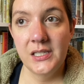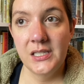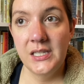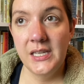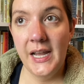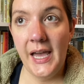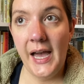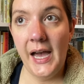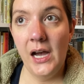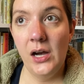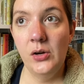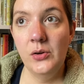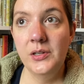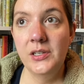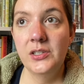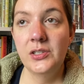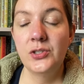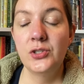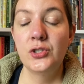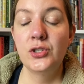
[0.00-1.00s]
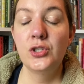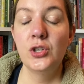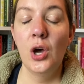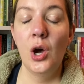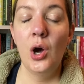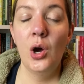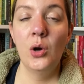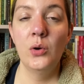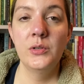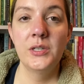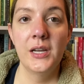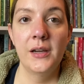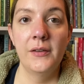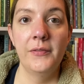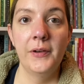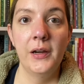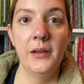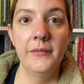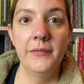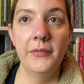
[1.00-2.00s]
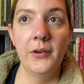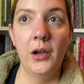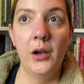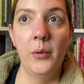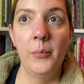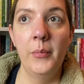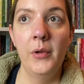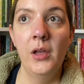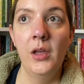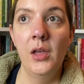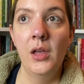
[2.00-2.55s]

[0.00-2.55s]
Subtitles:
now is so different from